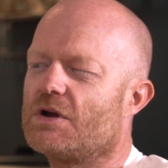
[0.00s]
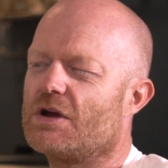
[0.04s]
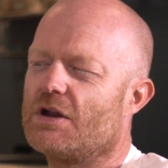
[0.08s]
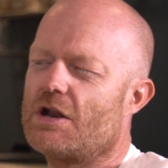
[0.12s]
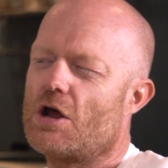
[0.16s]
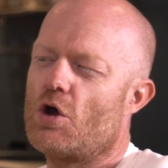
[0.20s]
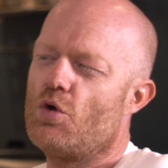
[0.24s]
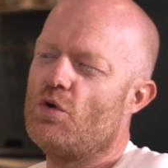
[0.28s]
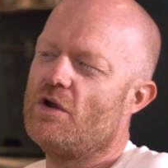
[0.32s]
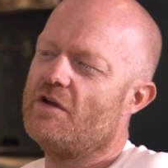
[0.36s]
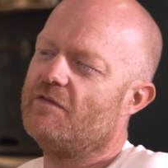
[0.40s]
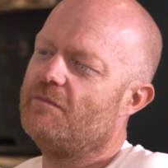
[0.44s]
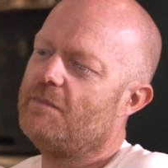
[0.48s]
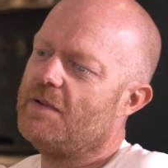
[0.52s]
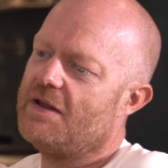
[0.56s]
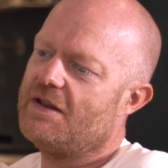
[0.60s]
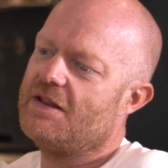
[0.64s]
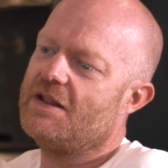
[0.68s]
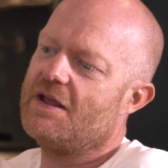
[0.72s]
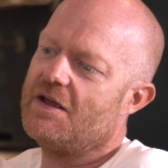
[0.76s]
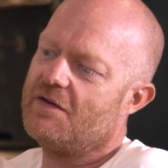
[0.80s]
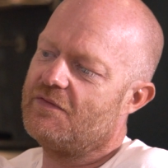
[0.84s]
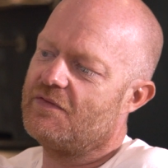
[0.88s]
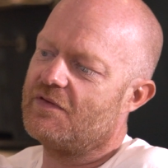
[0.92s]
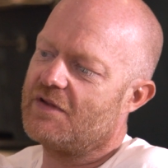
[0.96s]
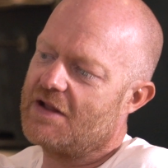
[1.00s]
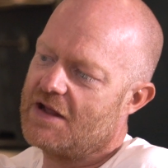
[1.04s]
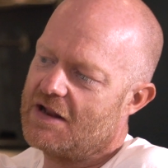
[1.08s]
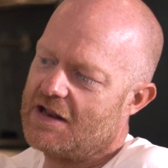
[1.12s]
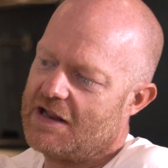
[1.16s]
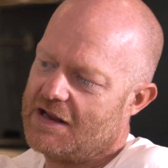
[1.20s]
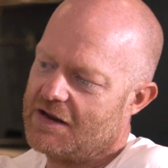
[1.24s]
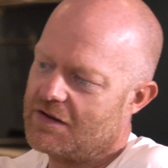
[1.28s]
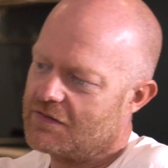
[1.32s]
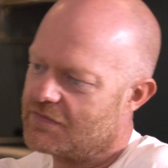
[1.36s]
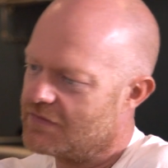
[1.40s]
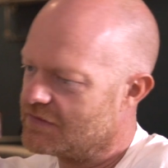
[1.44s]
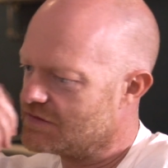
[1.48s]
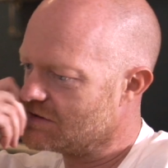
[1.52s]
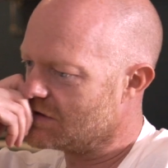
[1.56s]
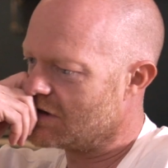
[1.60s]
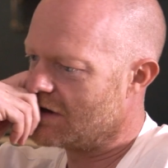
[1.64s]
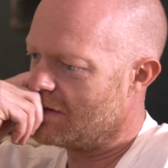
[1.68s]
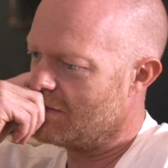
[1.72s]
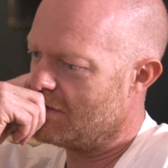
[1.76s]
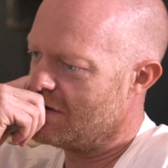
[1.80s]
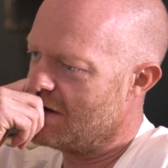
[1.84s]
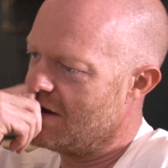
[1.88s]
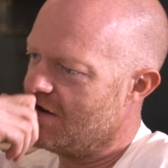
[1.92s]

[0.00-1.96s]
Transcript: can only have been there for that length of time